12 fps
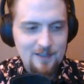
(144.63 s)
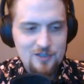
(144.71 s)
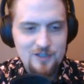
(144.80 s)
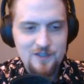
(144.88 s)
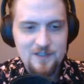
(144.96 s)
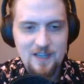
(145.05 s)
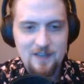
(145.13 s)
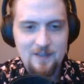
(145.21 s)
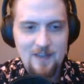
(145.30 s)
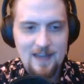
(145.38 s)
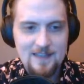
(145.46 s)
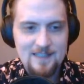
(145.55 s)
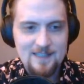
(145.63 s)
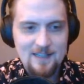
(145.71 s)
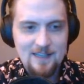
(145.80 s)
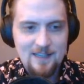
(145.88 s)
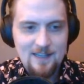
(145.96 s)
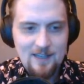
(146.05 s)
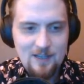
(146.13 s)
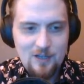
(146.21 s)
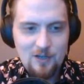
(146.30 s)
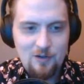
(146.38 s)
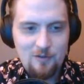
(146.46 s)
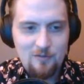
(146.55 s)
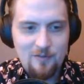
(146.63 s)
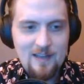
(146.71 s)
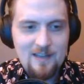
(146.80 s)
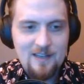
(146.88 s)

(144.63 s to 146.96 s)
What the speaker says: She said that her vet